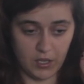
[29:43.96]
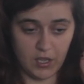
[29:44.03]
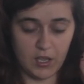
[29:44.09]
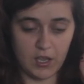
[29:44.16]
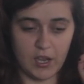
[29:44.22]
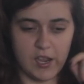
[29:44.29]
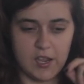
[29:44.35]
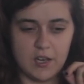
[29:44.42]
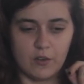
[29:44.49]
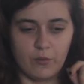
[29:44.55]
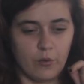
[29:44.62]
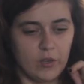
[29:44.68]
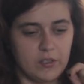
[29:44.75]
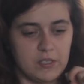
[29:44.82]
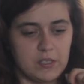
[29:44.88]
And
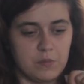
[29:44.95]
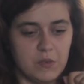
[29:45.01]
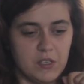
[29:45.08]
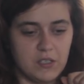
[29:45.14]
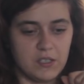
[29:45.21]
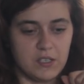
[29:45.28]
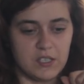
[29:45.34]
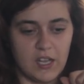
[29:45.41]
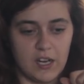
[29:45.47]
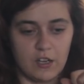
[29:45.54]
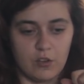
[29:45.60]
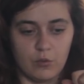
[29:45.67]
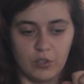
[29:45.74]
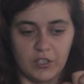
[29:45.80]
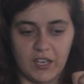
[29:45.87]
what this means is that it
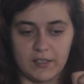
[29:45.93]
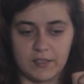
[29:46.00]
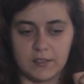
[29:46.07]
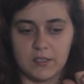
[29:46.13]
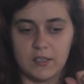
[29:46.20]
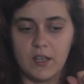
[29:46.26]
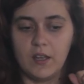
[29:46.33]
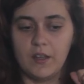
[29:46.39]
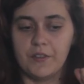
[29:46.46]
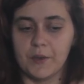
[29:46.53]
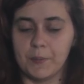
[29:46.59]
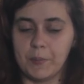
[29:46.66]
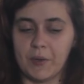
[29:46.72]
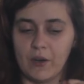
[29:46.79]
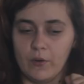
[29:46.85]
will get the
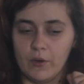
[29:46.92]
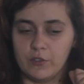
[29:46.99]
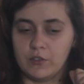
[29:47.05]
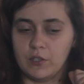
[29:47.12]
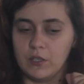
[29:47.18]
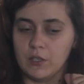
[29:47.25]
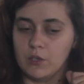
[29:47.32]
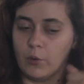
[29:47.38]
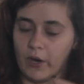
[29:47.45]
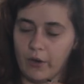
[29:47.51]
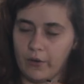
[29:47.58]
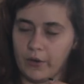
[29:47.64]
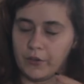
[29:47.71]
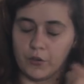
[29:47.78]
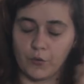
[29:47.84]
parent
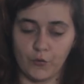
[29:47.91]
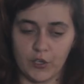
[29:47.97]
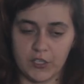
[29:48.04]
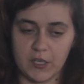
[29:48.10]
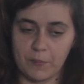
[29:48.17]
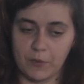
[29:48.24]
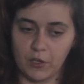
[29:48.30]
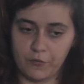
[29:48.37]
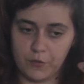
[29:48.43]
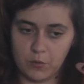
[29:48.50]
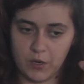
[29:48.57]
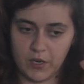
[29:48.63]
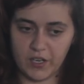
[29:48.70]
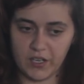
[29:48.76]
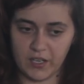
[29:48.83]
query. So for example, if you
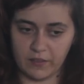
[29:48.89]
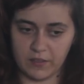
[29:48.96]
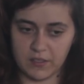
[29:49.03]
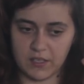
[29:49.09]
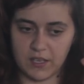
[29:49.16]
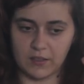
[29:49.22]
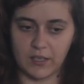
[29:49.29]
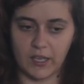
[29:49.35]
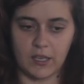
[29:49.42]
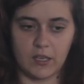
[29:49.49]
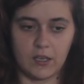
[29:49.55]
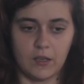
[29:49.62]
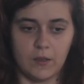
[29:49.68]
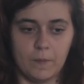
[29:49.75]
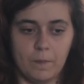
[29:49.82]
want to get this at like,
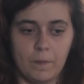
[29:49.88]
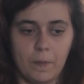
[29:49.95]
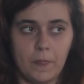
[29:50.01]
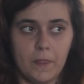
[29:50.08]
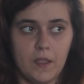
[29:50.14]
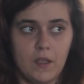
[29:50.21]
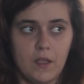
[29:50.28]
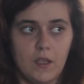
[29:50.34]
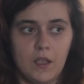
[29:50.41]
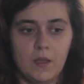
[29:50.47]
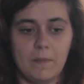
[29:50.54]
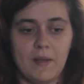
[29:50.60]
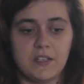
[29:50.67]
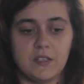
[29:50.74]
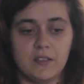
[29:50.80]

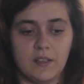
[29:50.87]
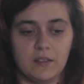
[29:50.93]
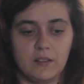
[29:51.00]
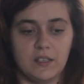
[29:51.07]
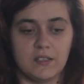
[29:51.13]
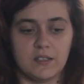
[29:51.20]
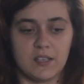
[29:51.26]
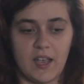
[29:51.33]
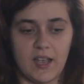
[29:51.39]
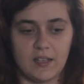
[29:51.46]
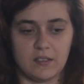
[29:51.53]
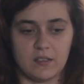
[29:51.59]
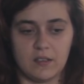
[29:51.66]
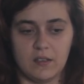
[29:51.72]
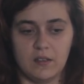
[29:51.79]
imagine that this
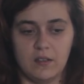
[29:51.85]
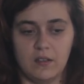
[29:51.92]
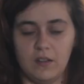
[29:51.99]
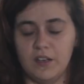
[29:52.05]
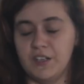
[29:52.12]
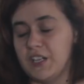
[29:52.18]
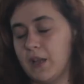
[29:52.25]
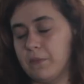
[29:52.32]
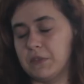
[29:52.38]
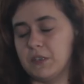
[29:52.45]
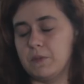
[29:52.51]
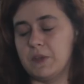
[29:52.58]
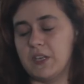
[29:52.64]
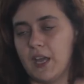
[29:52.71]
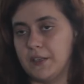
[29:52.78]
has an
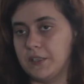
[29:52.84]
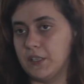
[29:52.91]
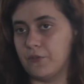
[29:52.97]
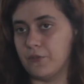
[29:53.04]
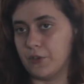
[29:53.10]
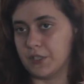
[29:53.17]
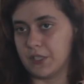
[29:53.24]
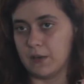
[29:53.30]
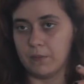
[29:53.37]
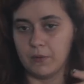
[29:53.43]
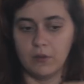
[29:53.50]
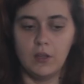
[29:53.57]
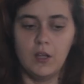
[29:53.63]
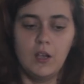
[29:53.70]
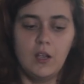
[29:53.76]
EMDB ID, for example.
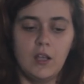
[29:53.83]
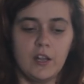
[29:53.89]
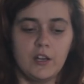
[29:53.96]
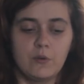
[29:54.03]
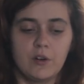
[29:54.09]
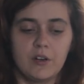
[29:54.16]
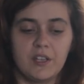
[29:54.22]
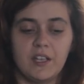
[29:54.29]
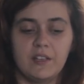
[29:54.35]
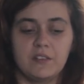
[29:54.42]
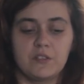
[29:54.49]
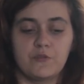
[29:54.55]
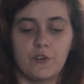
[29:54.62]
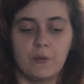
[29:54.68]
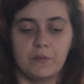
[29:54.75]
and you want to get this
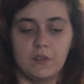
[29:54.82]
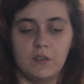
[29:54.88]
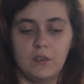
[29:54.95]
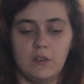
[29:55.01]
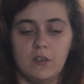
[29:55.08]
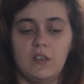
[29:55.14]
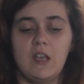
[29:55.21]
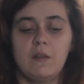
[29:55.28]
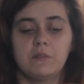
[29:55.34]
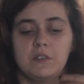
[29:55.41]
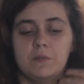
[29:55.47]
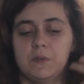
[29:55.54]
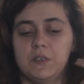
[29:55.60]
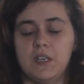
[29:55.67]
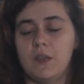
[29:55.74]
from the
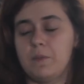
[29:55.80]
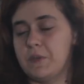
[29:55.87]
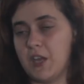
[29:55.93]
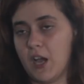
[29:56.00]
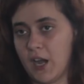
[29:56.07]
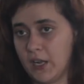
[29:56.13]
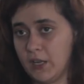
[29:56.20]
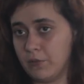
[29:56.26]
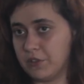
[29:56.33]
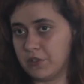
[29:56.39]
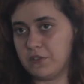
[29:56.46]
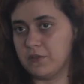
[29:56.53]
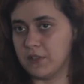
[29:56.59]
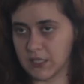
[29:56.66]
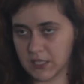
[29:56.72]
EMDB API, which
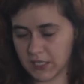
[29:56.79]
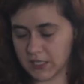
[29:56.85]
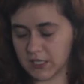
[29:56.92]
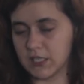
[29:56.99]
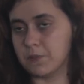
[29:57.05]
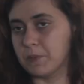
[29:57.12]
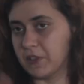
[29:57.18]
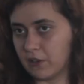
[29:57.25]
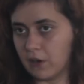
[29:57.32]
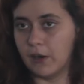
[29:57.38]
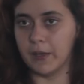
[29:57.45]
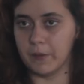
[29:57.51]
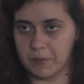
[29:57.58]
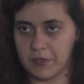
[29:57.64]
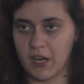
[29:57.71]
doesn't exist, but there are
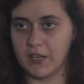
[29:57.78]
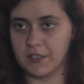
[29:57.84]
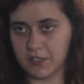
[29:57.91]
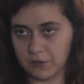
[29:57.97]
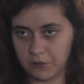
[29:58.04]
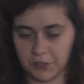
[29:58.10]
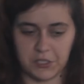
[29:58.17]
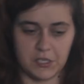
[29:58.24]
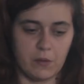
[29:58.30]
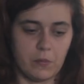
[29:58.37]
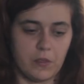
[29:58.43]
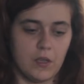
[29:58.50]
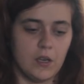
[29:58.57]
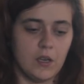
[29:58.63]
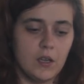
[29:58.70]
APIs that do the same
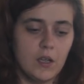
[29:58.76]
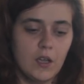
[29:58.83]
thing.